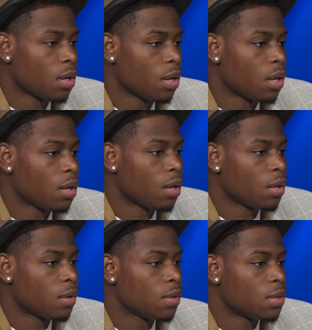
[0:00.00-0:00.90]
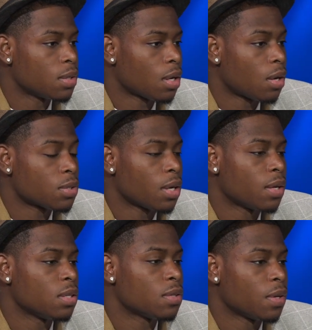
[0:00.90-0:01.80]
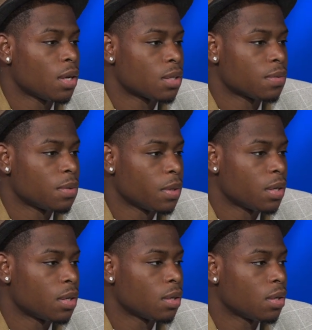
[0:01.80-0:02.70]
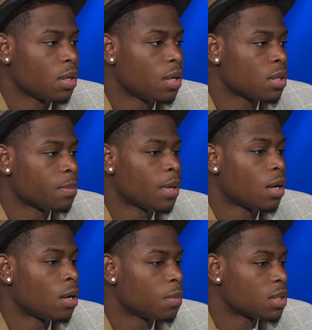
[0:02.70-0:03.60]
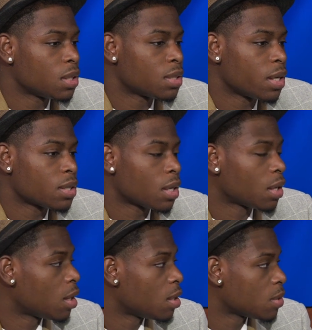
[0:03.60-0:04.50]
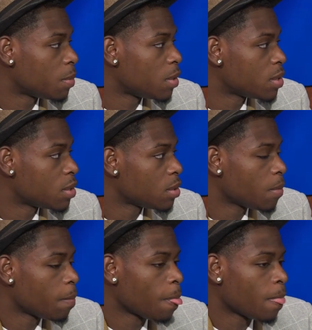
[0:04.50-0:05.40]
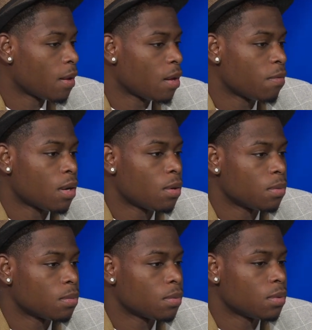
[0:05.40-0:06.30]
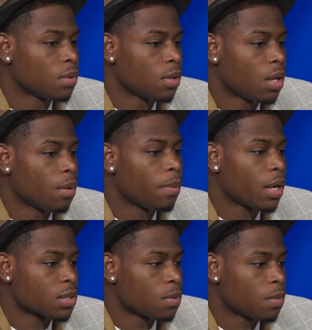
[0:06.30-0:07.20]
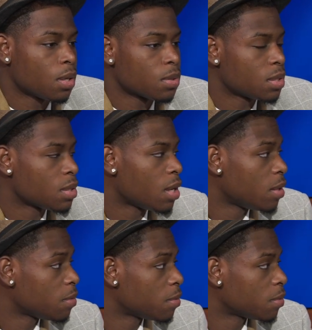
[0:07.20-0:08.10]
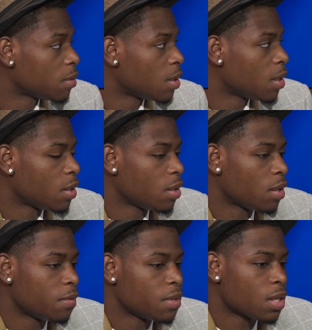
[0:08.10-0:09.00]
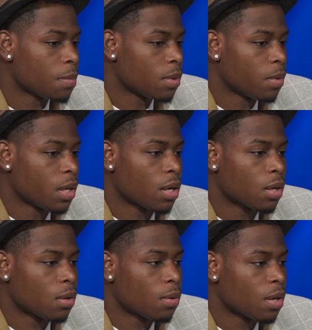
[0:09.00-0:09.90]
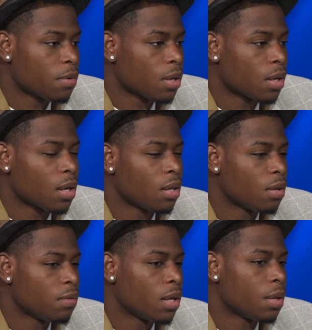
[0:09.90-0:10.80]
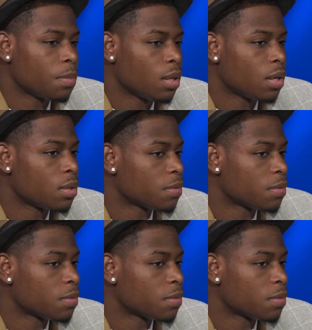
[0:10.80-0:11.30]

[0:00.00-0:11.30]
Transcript: And I also had this philosophy where it doesn't matter how much success I gain as a person, if I don't impact someone else's life every step of the way I go, I feel like I lived an empty life.